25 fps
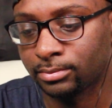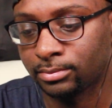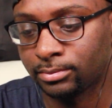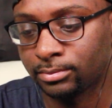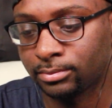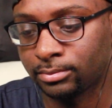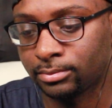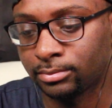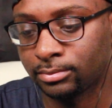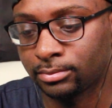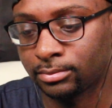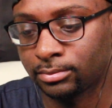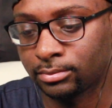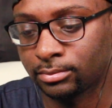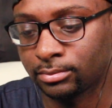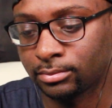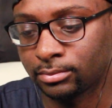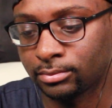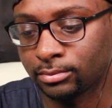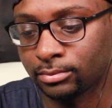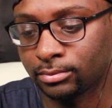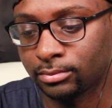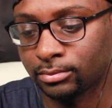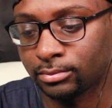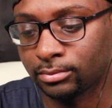
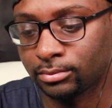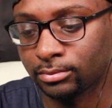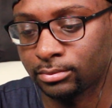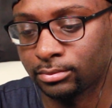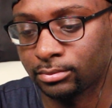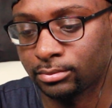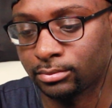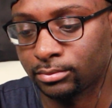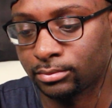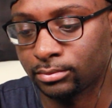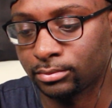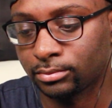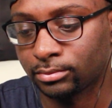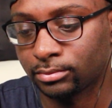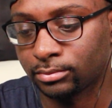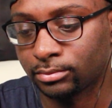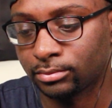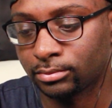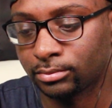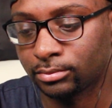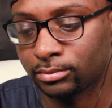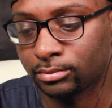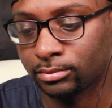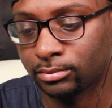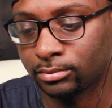
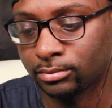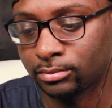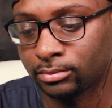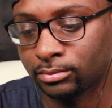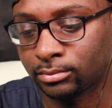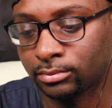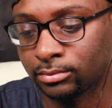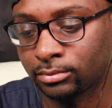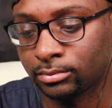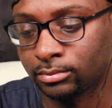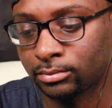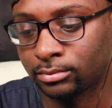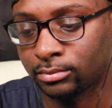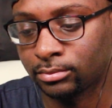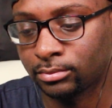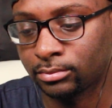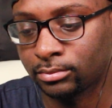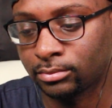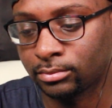(no one is talking)